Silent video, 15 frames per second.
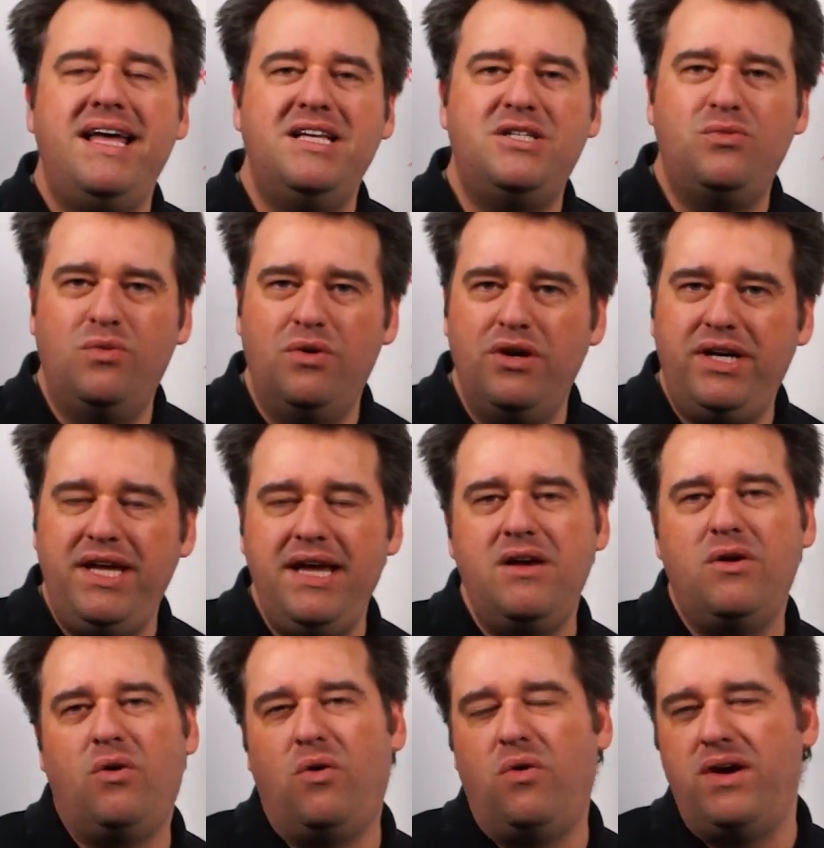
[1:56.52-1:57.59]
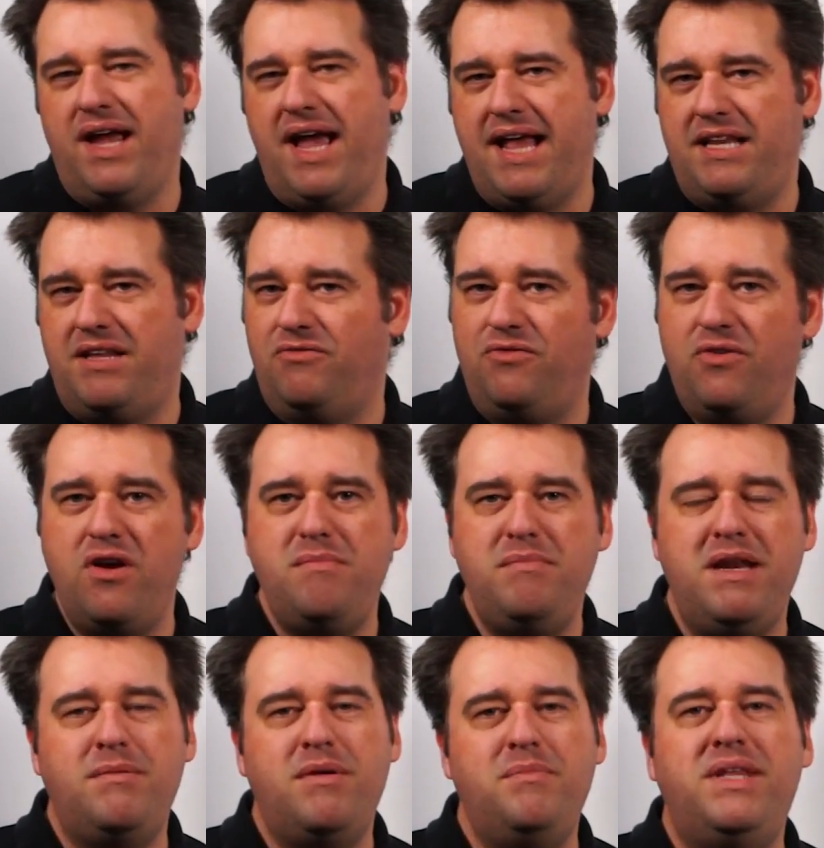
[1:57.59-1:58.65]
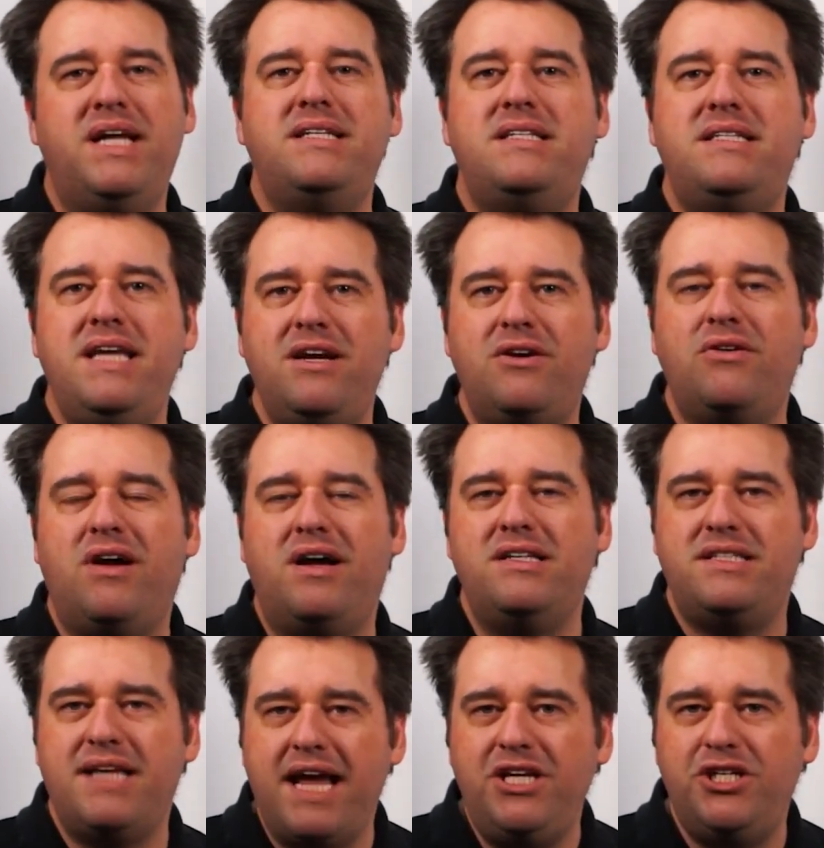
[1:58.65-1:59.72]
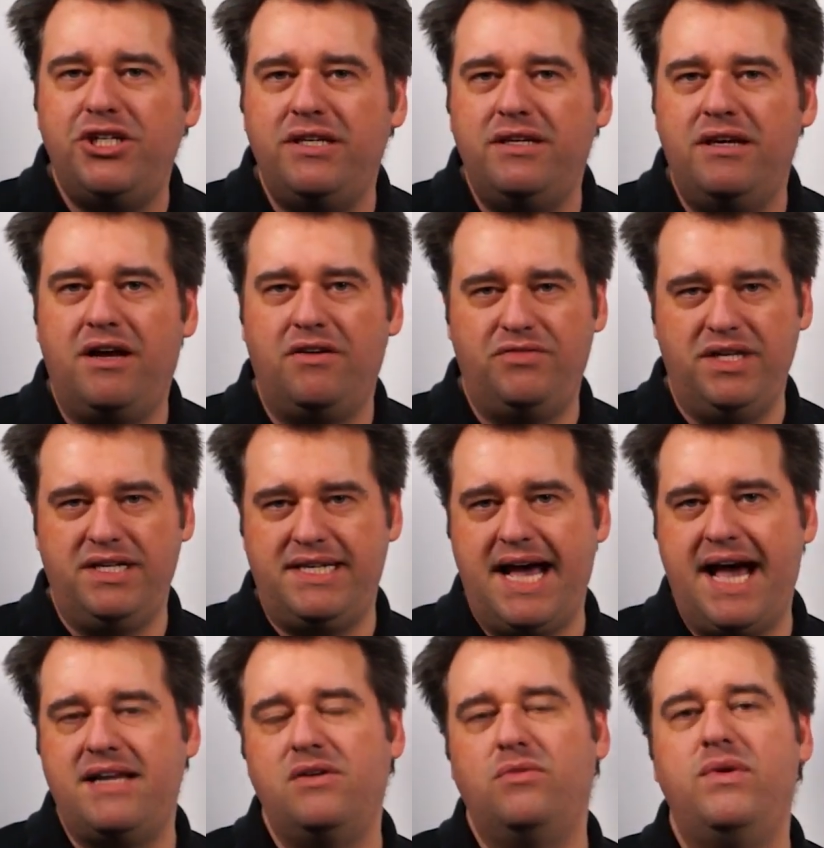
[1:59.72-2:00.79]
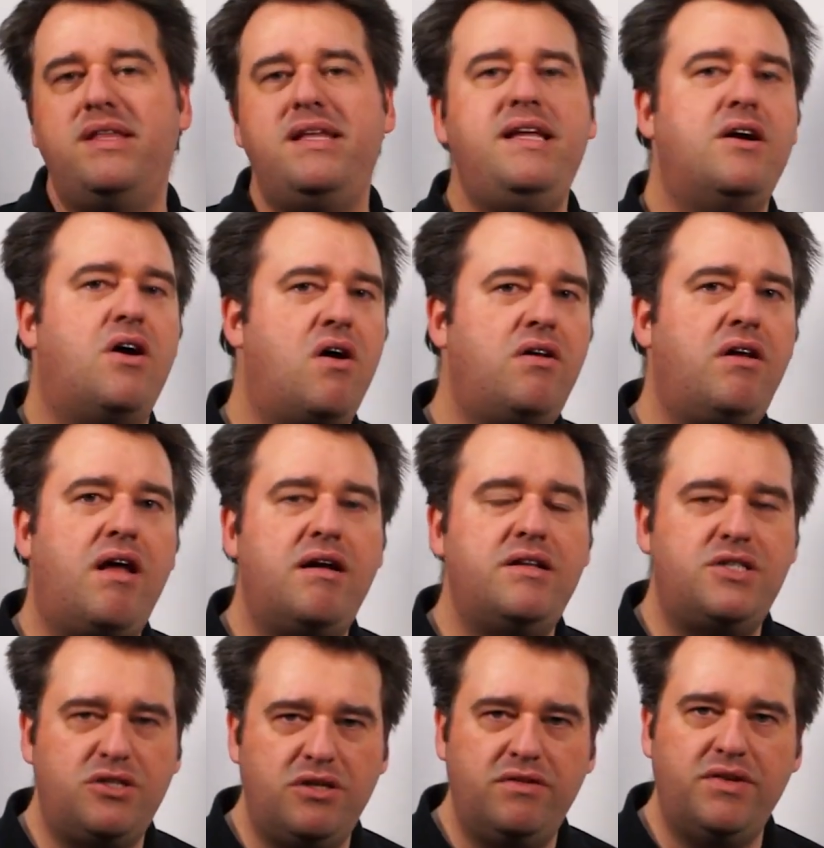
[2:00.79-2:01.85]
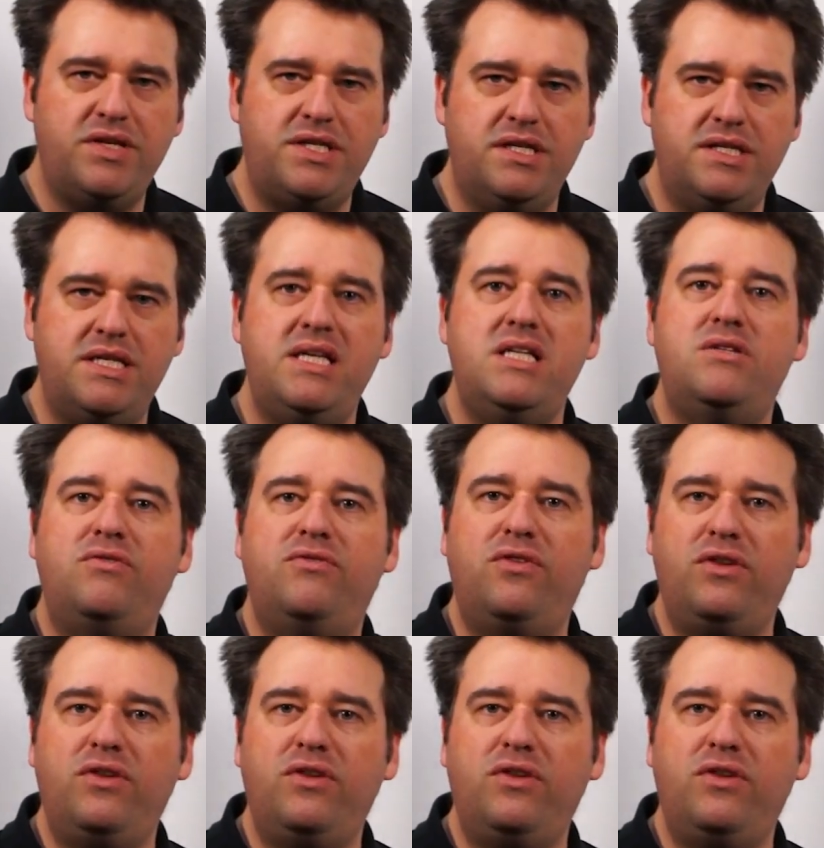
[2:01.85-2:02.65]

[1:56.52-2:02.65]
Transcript: is working, or at the very minimum, that synchronization of the data with any online services is